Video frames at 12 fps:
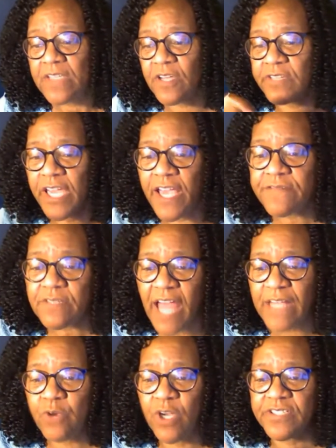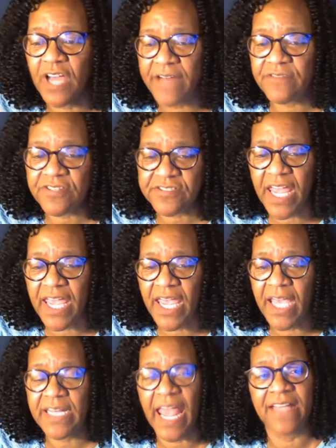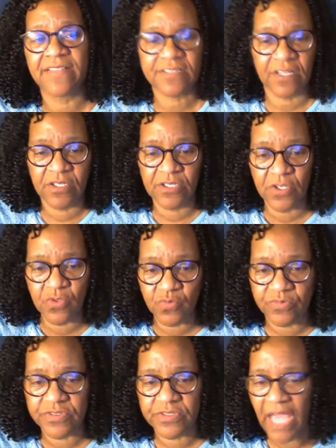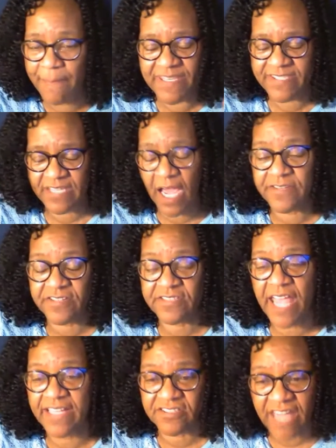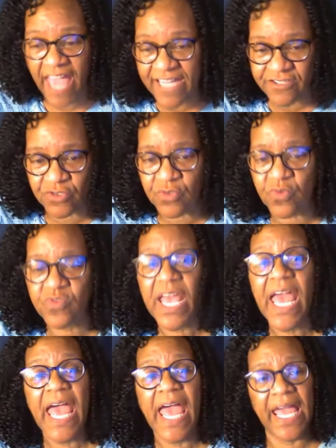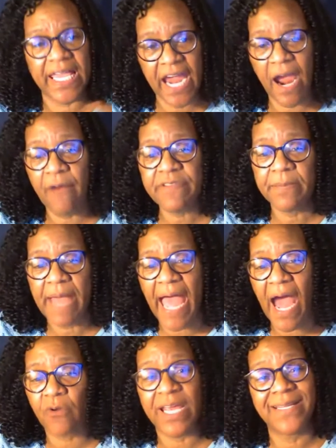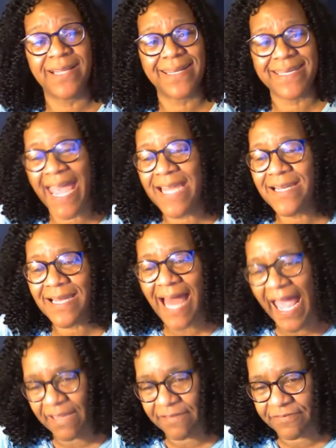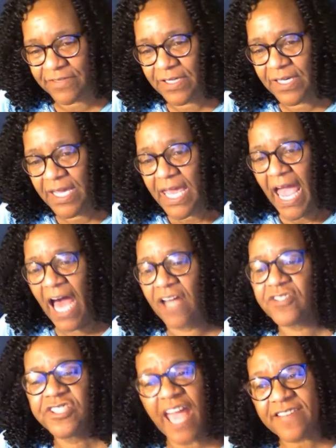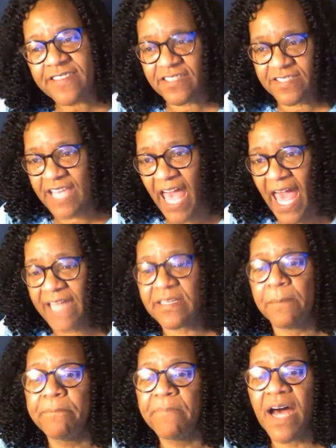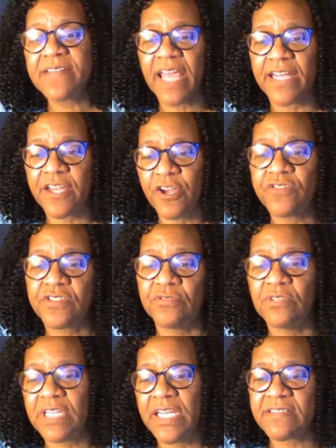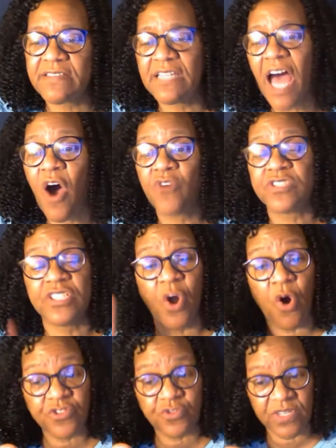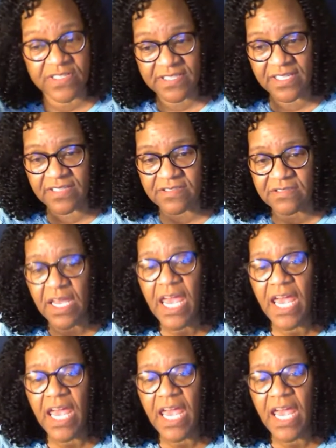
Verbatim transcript: So the Israelites were to understand and salute, I mean, understand statues and carry them out in a daily life. A just society must adhere to its laws in order to exist.